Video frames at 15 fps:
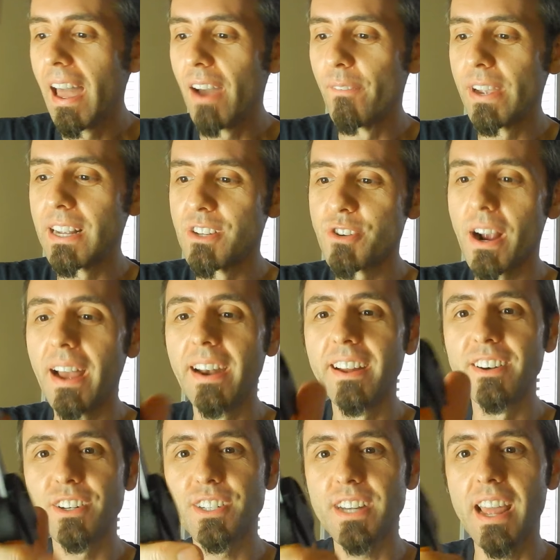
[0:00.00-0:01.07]
and we can try and
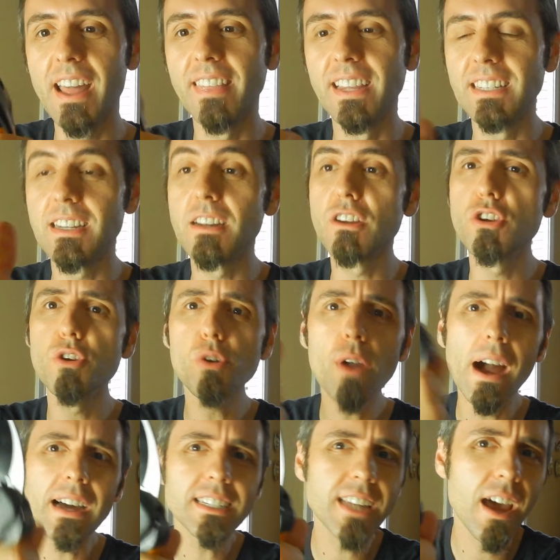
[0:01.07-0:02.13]
understand these. Do you
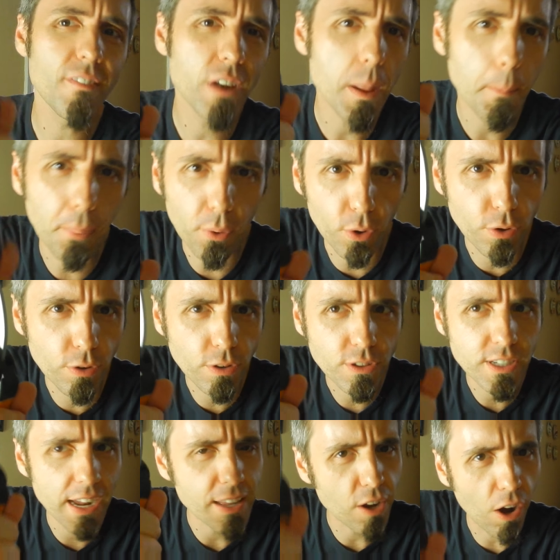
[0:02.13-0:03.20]
guys have any
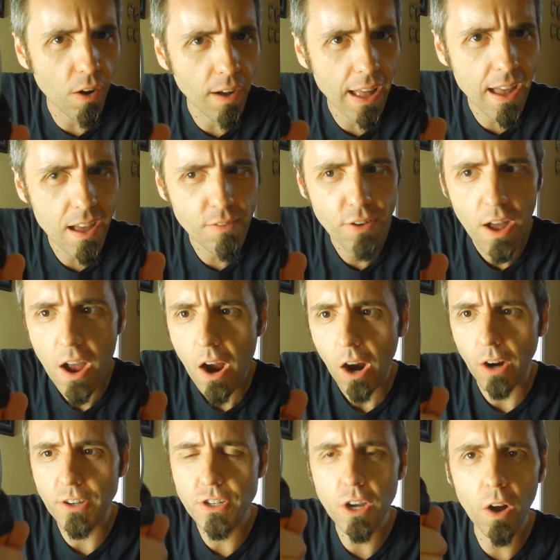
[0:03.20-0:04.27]
pruners that y'all have?
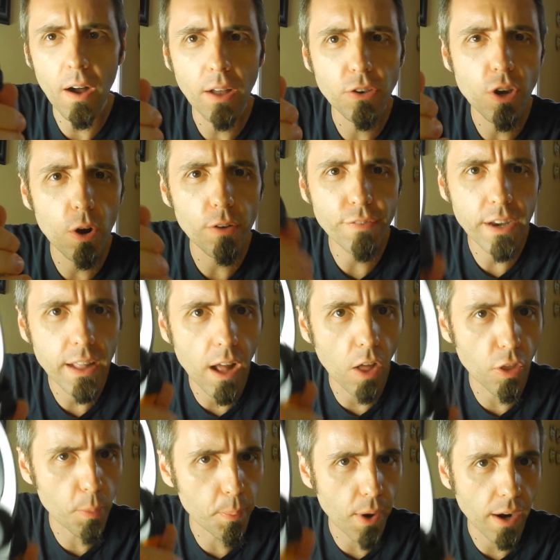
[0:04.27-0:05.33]
Or do y'all know of any
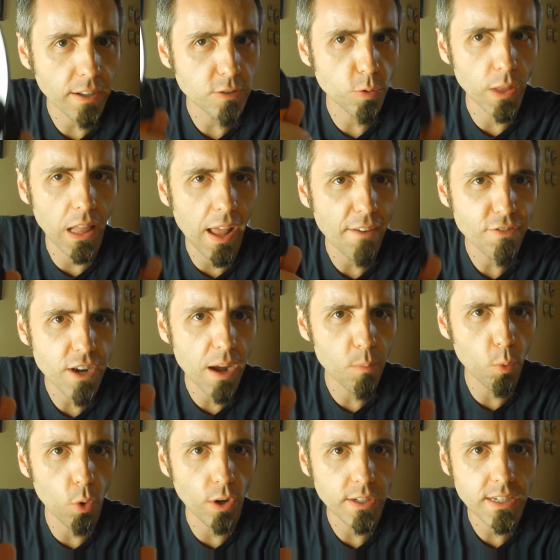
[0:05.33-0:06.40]
other products with
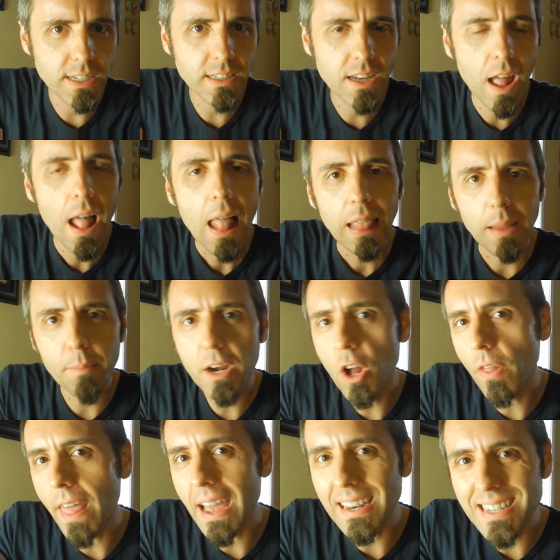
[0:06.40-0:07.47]
lifetime warranties? Let me
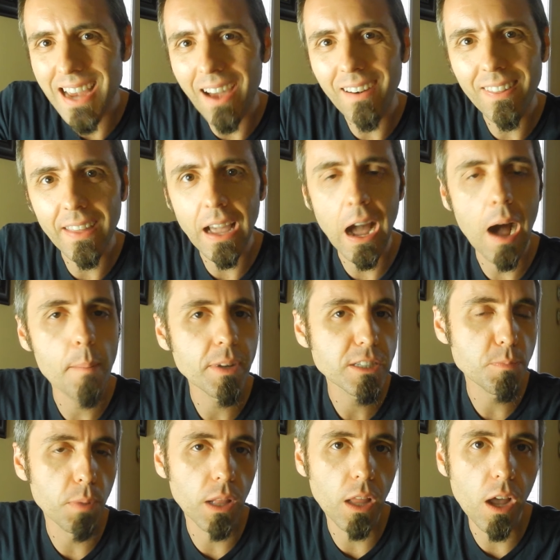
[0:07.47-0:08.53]
know that down in the
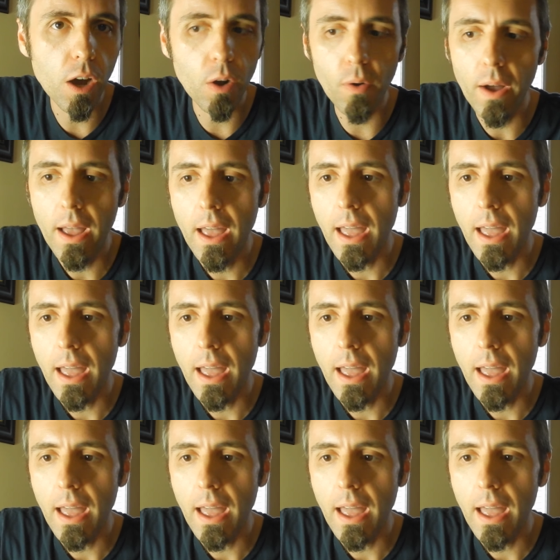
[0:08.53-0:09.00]
comments below.